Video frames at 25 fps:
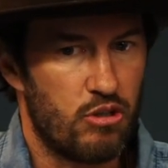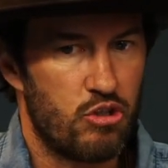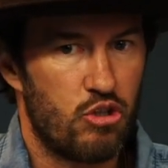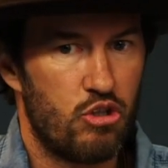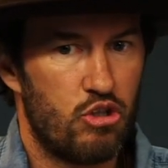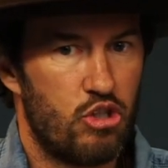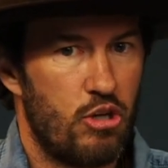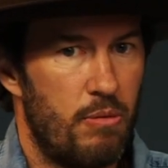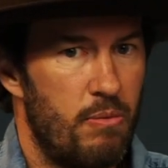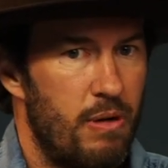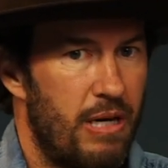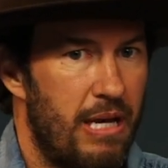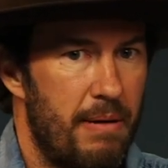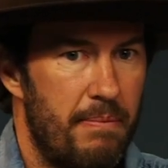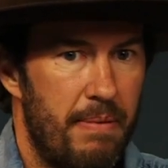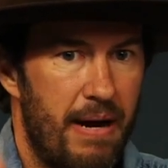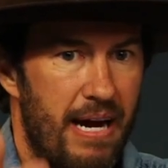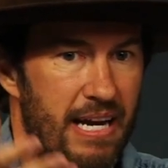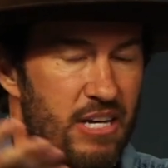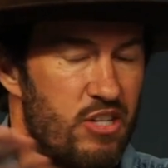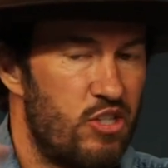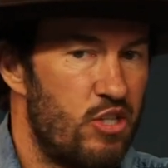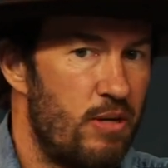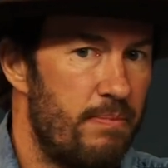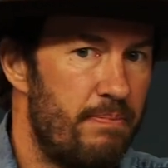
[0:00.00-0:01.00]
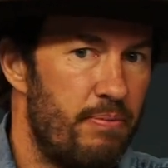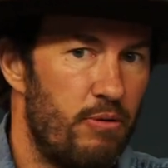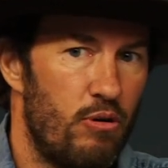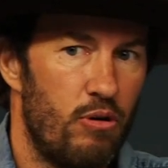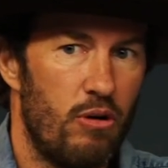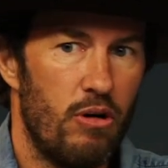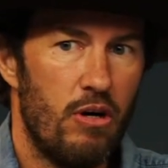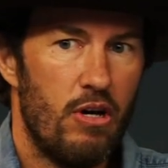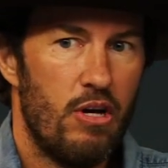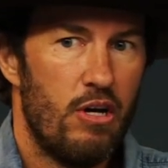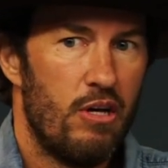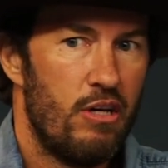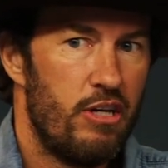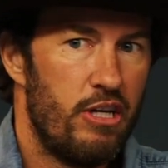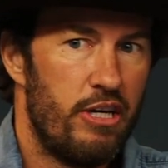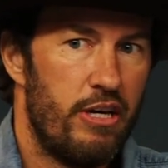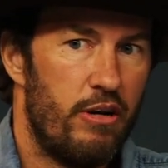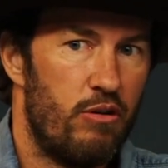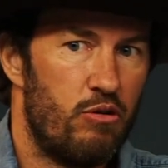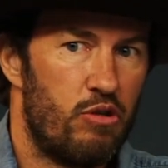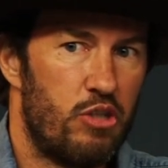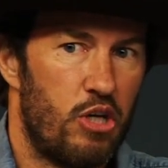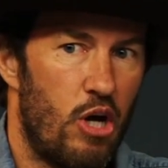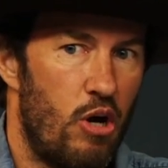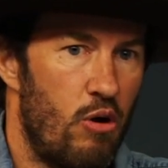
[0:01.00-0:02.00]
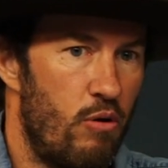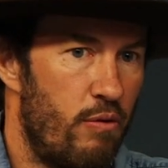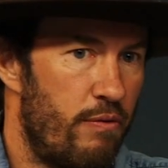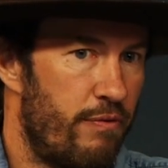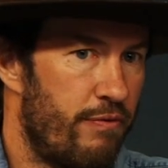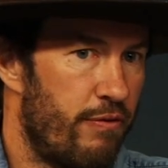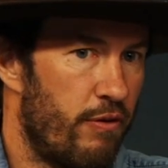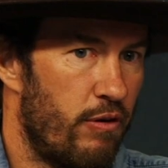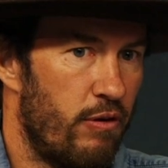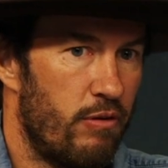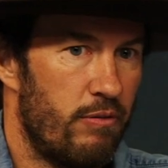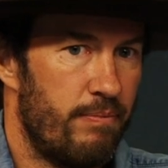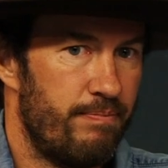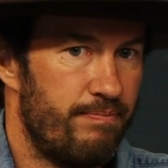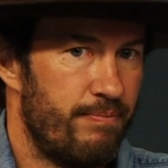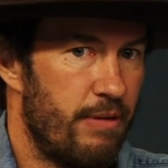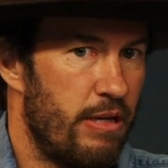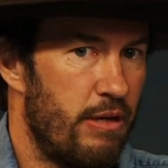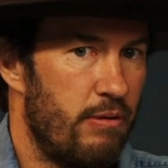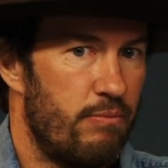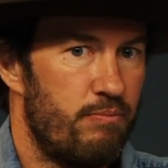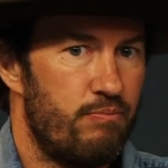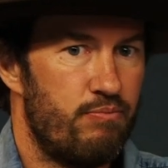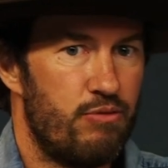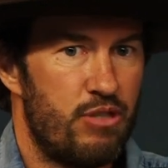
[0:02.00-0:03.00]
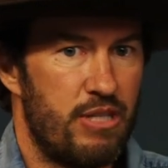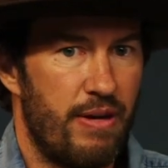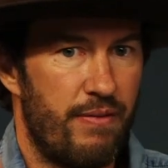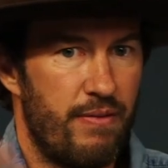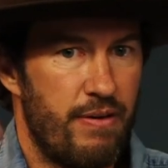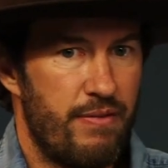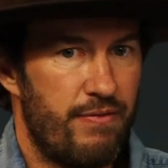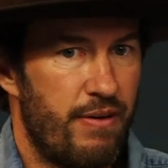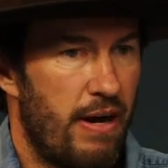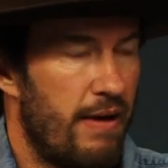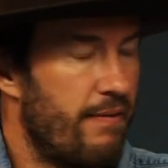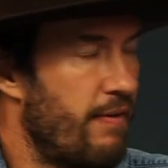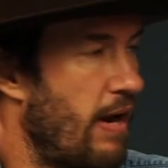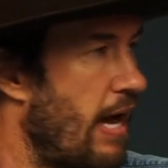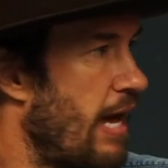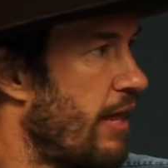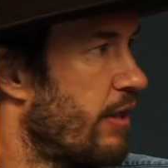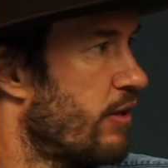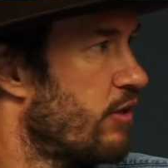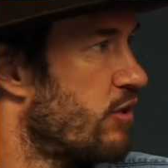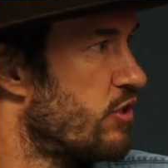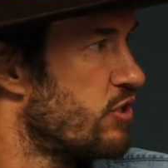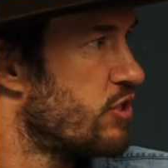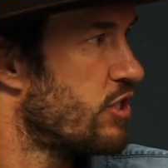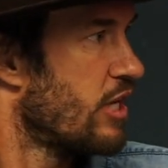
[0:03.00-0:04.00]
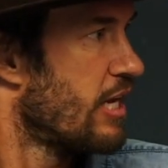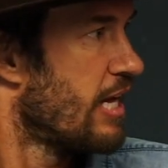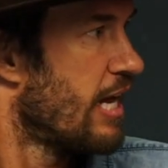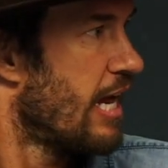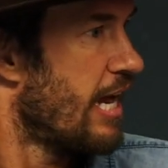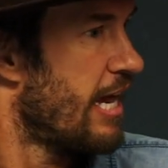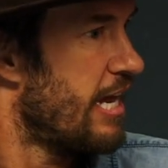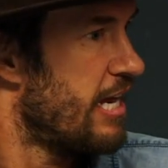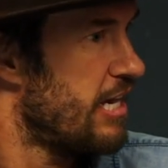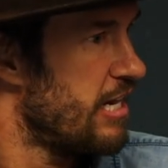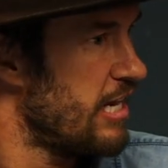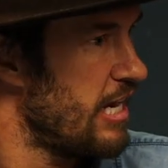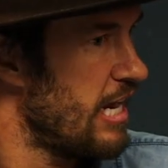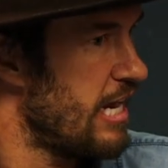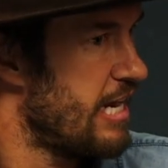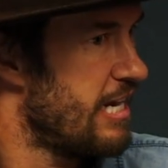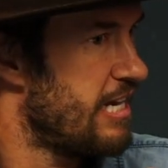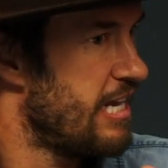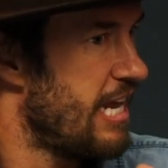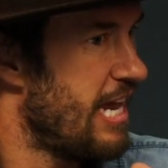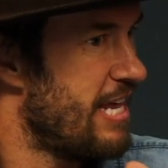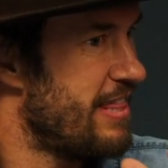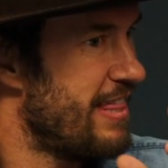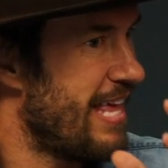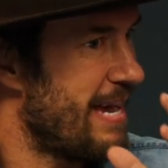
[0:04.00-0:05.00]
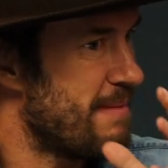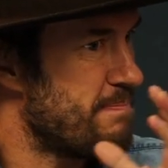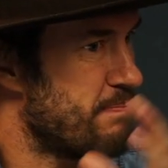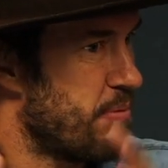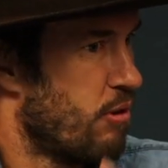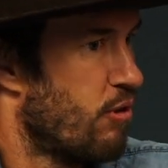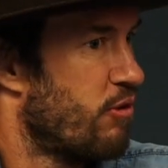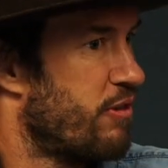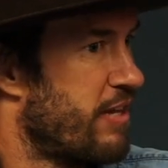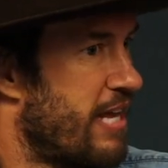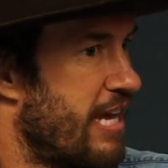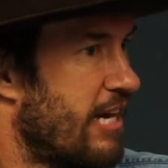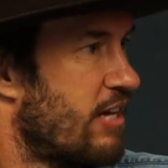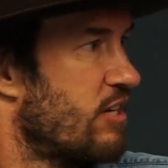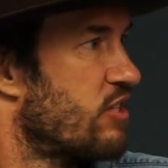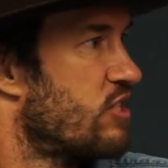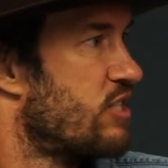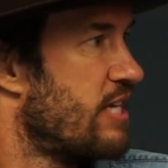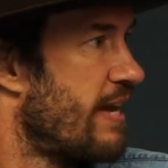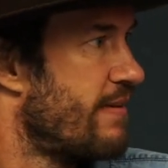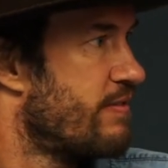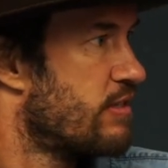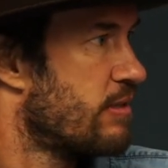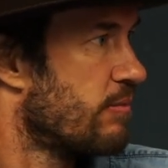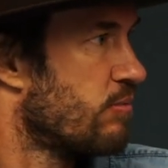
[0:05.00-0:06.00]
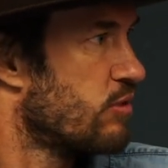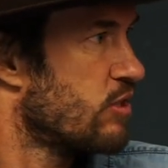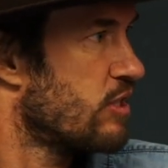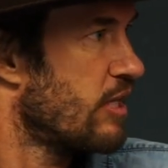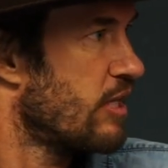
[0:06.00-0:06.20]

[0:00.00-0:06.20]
So someone can buy a simple, you know, tote for, you know, $75, and that birth kit could save someone's